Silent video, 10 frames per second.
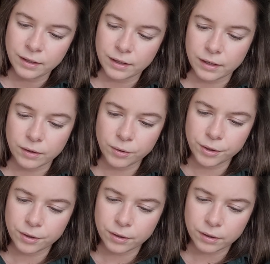and
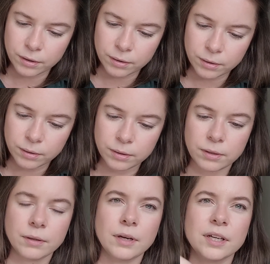other
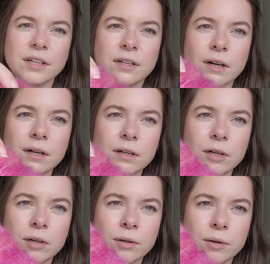like a
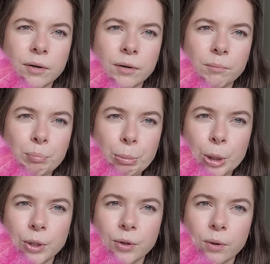darker
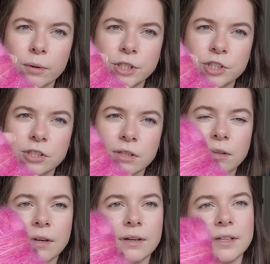burnt orange
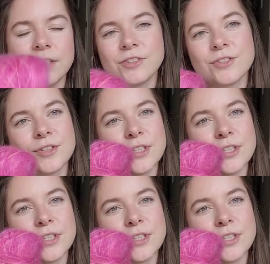color. It's